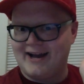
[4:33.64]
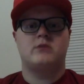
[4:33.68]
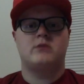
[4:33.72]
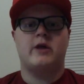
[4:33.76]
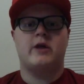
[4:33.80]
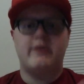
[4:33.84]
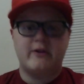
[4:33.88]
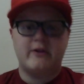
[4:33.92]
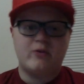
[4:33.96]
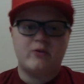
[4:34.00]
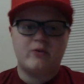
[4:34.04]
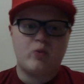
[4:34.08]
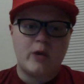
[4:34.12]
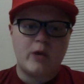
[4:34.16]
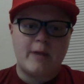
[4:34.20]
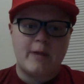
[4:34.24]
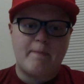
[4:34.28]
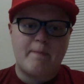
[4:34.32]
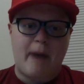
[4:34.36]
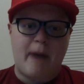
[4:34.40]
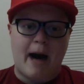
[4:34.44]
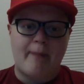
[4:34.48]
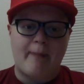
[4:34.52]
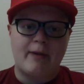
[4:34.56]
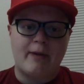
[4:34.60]
This week,
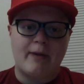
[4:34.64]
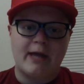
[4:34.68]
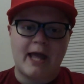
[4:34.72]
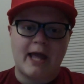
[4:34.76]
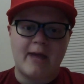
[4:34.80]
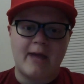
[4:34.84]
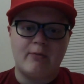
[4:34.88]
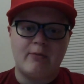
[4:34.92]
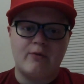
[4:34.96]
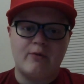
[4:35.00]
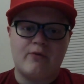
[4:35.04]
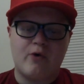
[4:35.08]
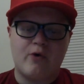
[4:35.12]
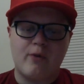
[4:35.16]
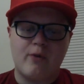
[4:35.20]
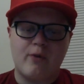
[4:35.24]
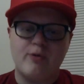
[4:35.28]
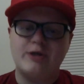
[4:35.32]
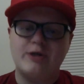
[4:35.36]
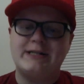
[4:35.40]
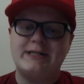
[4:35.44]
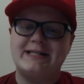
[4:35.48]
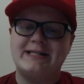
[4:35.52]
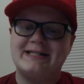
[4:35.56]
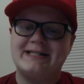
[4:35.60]
Papa Game
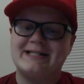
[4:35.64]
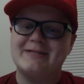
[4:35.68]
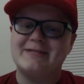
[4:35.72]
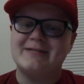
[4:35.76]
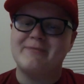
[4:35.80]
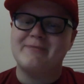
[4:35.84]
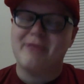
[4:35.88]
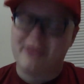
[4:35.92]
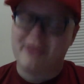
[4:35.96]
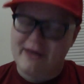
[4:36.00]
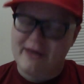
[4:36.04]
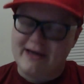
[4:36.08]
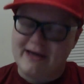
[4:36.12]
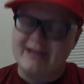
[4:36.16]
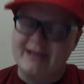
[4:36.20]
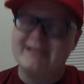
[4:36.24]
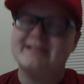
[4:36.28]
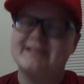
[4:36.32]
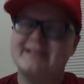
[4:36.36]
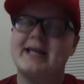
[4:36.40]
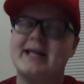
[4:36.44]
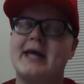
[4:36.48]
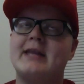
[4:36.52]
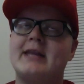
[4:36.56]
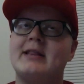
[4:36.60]
Informer did some
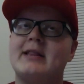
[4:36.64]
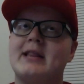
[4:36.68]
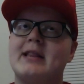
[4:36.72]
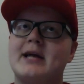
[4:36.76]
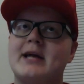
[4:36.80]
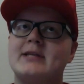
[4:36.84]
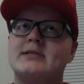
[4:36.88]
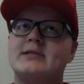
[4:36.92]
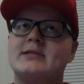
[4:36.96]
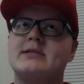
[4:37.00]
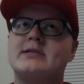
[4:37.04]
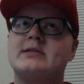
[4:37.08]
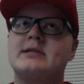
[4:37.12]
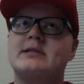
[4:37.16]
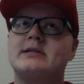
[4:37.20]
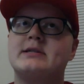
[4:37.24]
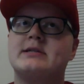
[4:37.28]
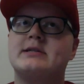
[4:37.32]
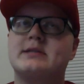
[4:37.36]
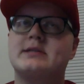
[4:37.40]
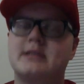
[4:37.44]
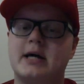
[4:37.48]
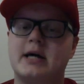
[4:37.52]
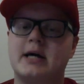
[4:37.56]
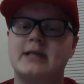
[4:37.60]
things, and let's
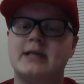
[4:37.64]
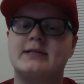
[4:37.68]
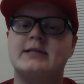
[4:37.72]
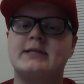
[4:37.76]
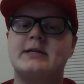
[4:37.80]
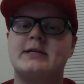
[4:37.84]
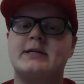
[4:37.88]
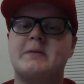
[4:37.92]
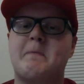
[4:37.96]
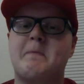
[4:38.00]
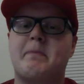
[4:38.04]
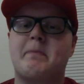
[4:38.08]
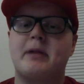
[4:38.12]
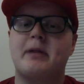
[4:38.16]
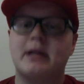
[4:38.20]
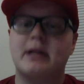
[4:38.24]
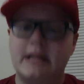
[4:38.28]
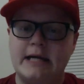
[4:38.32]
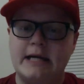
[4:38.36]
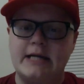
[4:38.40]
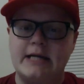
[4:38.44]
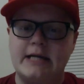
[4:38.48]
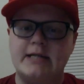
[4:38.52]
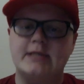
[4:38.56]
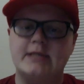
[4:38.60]
discuss it,
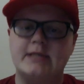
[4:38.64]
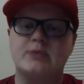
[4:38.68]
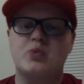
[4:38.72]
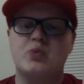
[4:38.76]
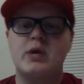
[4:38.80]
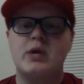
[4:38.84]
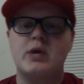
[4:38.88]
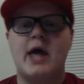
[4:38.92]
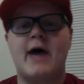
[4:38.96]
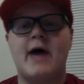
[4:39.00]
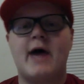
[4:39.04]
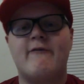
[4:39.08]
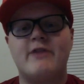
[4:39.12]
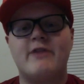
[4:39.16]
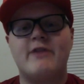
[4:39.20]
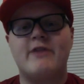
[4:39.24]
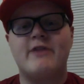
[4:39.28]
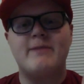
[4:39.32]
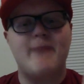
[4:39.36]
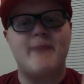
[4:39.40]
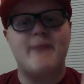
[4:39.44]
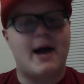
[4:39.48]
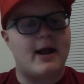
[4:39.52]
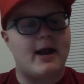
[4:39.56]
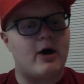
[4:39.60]
please. We have the
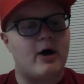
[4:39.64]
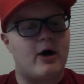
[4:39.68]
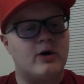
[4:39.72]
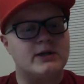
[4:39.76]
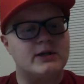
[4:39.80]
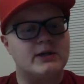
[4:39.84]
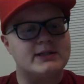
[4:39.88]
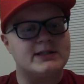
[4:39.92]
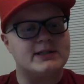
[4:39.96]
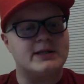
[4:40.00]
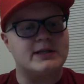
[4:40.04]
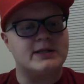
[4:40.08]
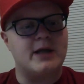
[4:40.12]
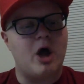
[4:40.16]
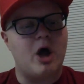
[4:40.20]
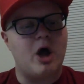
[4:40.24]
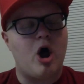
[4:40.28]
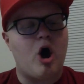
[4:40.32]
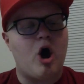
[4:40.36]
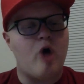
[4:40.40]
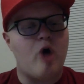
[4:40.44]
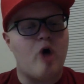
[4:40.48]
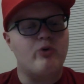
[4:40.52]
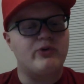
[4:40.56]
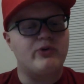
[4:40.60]
Matt Helgeson
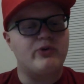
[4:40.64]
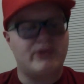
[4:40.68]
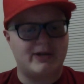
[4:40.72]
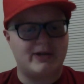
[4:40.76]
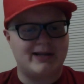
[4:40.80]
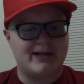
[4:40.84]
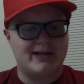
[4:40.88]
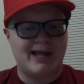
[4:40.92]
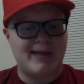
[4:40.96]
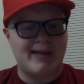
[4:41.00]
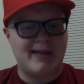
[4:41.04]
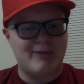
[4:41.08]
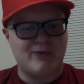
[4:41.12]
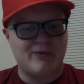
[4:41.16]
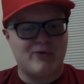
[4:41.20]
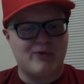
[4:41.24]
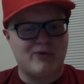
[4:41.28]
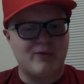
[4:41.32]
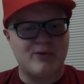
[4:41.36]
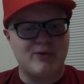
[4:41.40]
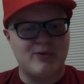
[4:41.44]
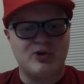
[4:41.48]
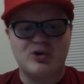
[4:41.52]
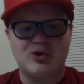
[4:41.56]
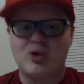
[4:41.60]
hosted Game
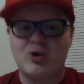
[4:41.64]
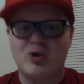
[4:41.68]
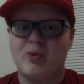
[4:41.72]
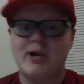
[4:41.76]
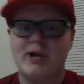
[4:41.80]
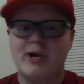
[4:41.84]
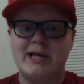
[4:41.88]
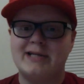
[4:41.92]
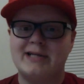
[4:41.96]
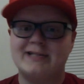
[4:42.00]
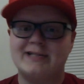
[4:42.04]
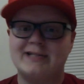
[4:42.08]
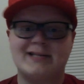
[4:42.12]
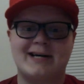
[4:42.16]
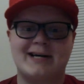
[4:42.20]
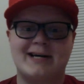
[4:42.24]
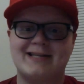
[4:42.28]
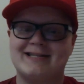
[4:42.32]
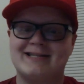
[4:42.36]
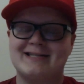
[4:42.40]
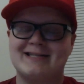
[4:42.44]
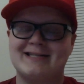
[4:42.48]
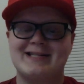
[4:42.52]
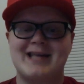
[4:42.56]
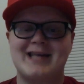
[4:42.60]
Informer show where he
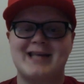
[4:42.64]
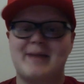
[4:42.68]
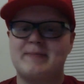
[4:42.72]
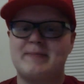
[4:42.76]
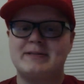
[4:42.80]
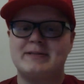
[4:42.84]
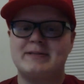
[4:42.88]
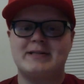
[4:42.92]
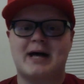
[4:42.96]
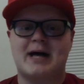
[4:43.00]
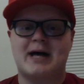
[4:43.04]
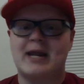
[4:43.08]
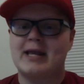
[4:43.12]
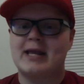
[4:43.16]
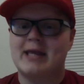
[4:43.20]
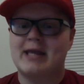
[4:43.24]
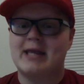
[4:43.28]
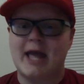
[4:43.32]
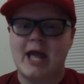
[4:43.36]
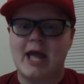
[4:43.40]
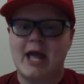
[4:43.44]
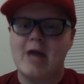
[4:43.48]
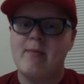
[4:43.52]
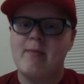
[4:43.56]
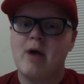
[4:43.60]
discusses the episodic
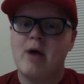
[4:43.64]
game